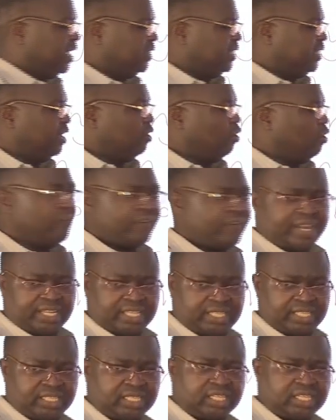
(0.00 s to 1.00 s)
the
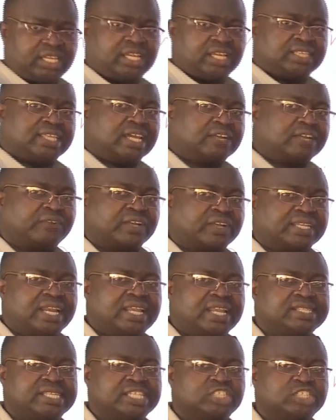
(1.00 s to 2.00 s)
ovary, that
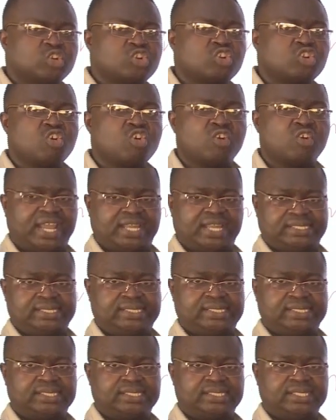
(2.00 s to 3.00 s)
fertilization
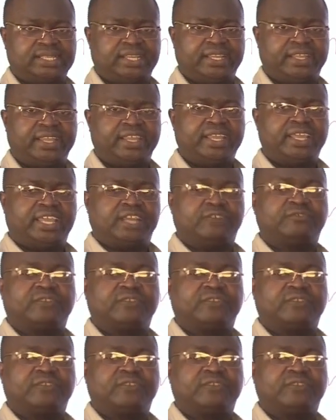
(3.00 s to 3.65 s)
occurs. And